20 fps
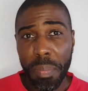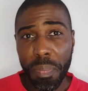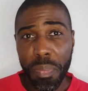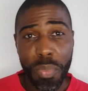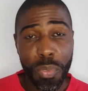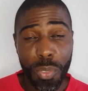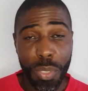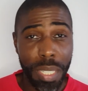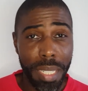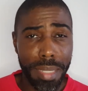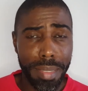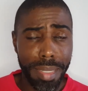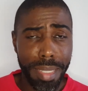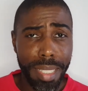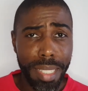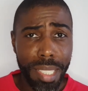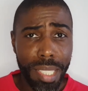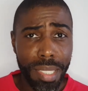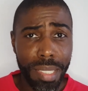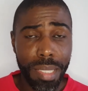Brazilian
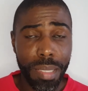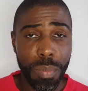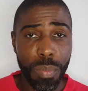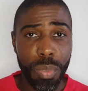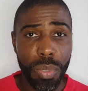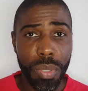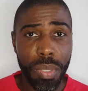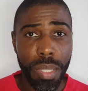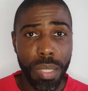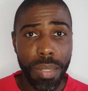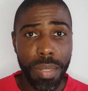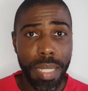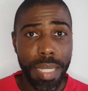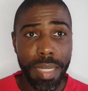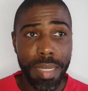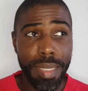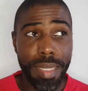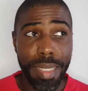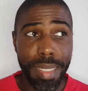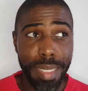dishes in Brazil, and
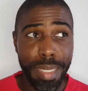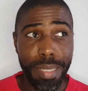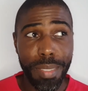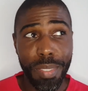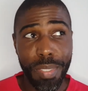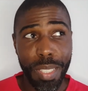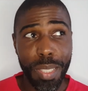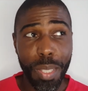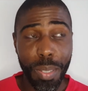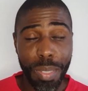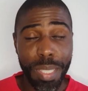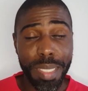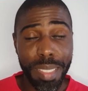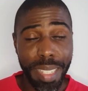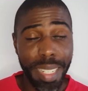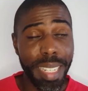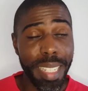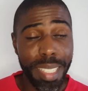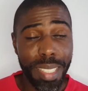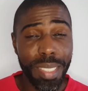it's, even though it's
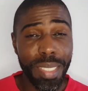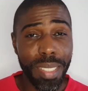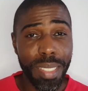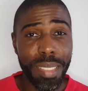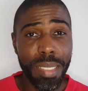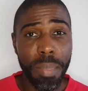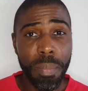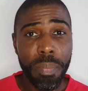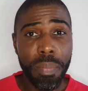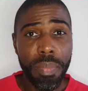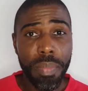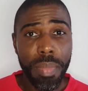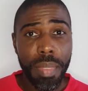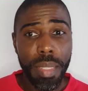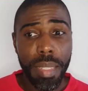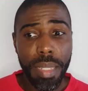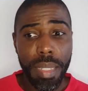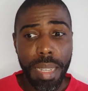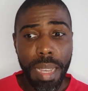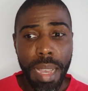delicious,
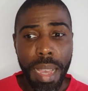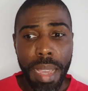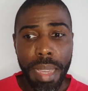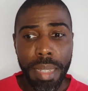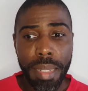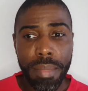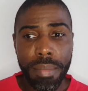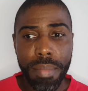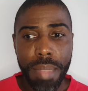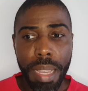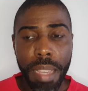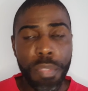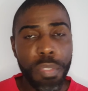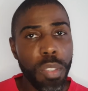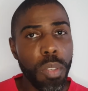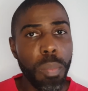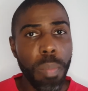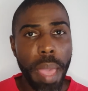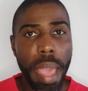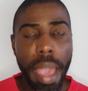I
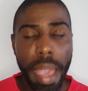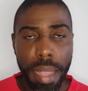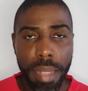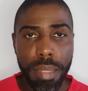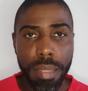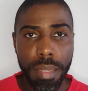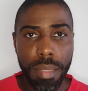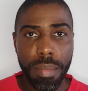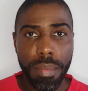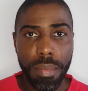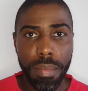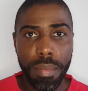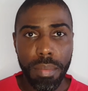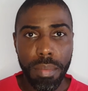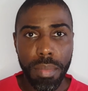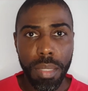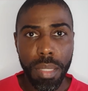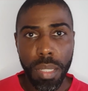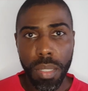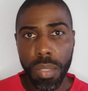feel bad,
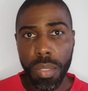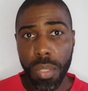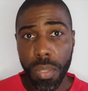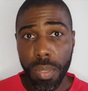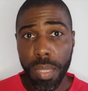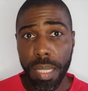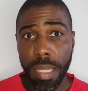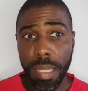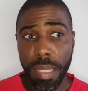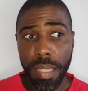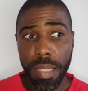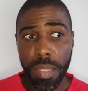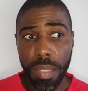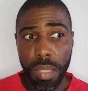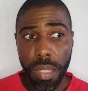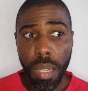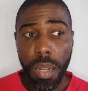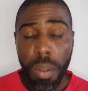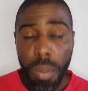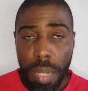you know, doing this,
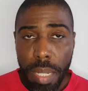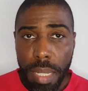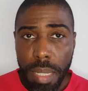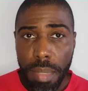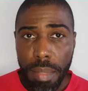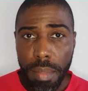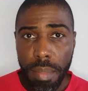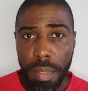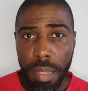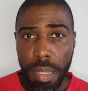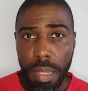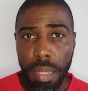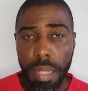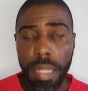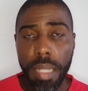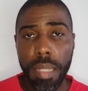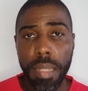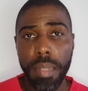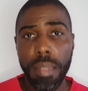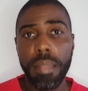knowing
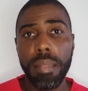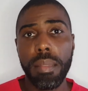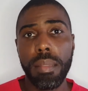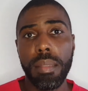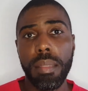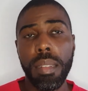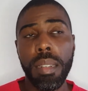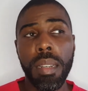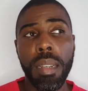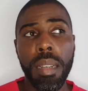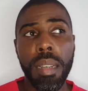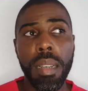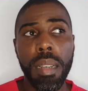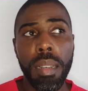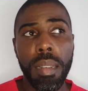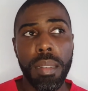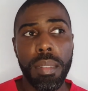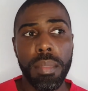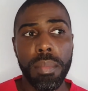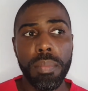
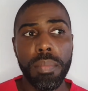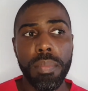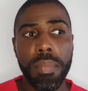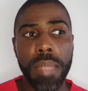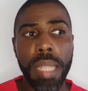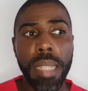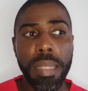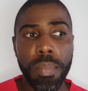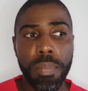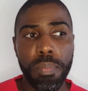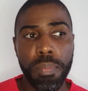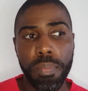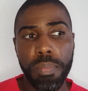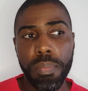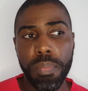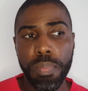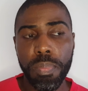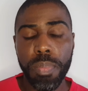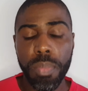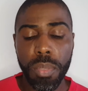that
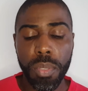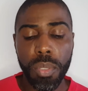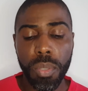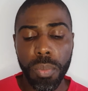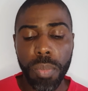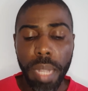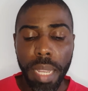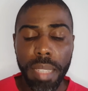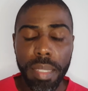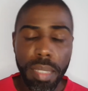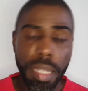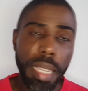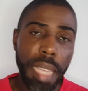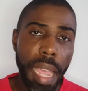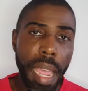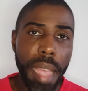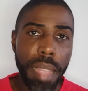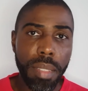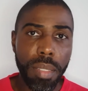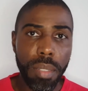to raise the
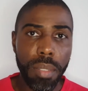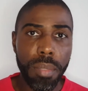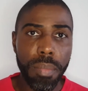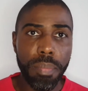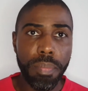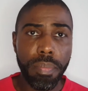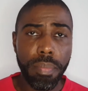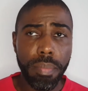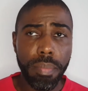cattle,